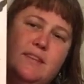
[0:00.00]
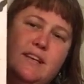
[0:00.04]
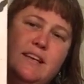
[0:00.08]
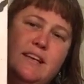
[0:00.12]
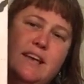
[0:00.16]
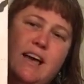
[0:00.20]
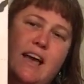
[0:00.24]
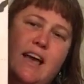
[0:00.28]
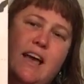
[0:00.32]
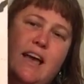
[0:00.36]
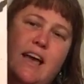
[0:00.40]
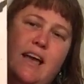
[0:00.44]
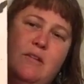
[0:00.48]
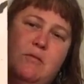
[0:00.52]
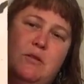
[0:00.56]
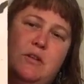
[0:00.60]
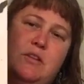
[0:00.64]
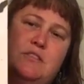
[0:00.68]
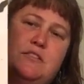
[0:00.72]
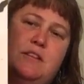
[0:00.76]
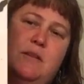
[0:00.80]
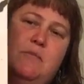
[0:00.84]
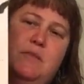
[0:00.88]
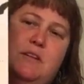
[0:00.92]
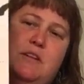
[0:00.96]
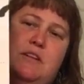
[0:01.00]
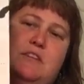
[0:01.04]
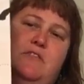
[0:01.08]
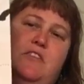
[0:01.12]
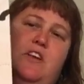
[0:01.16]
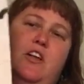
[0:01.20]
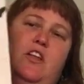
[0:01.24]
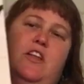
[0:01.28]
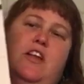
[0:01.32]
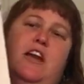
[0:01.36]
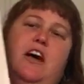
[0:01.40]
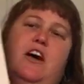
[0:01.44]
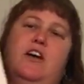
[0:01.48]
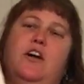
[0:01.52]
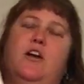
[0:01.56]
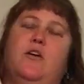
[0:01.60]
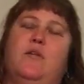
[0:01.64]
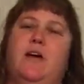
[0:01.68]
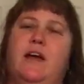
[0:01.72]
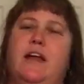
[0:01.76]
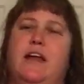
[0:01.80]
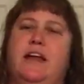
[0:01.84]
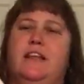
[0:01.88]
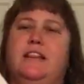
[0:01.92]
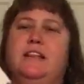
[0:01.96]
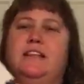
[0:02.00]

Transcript: Yay, well something's fallen out already.